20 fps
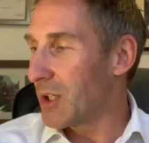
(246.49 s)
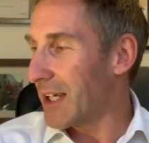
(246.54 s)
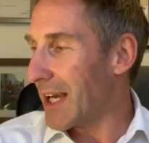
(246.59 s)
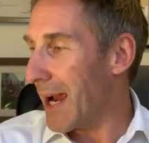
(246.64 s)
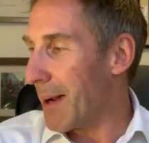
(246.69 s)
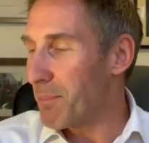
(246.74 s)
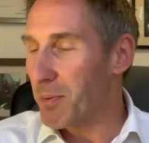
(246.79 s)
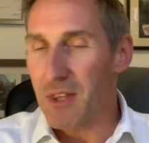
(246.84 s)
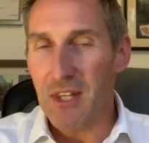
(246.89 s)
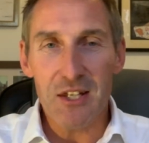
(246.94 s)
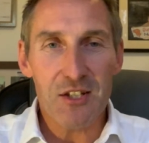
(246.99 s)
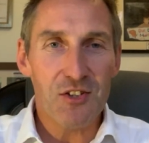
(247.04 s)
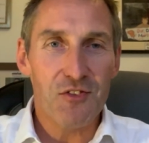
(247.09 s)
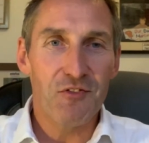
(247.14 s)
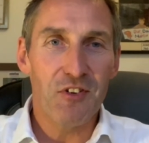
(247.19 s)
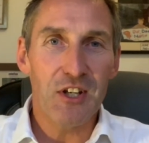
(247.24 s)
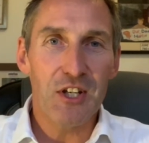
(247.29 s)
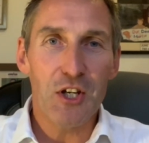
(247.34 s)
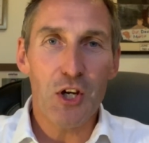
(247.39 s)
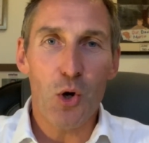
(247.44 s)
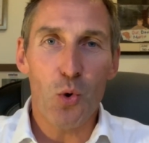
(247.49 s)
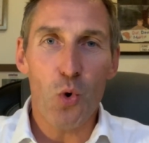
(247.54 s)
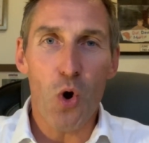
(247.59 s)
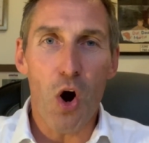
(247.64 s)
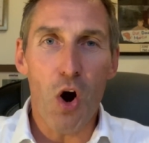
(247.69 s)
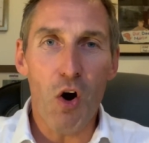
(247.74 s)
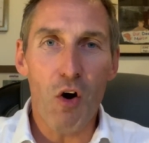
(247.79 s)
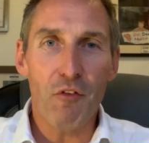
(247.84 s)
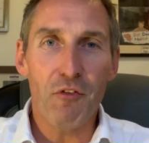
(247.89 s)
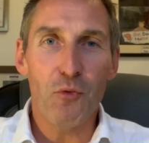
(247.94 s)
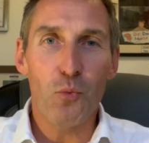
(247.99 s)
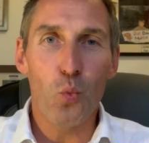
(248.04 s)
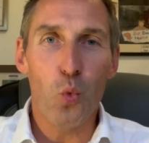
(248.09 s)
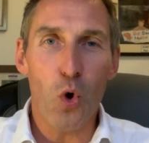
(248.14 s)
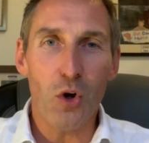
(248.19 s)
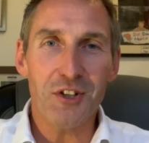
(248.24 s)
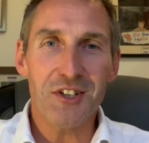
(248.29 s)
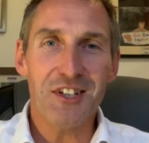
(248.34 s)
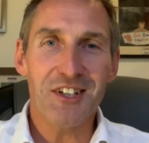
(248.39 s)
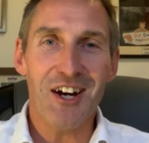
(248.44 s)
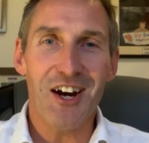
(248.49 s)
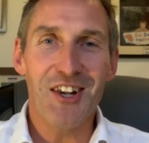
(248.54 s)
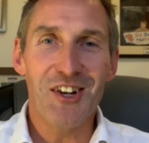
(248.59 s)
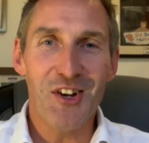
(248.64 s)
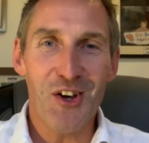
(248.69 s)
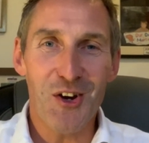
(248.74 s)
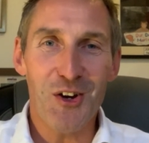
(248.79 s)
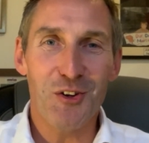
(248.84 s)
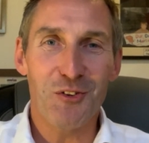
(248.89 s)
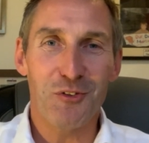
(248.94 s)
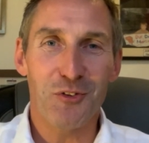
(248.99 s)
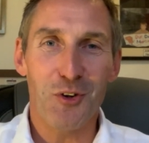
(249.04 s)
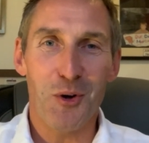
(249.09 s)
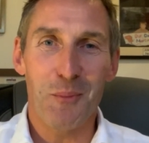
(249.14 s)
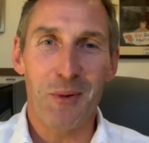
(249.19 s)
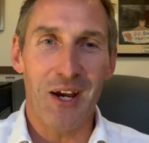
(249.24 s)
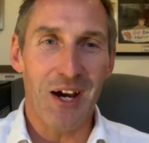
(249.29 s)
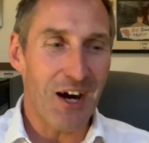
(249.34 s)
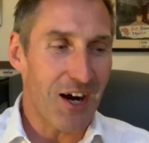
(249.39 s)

cap this video off, what did I learn from it?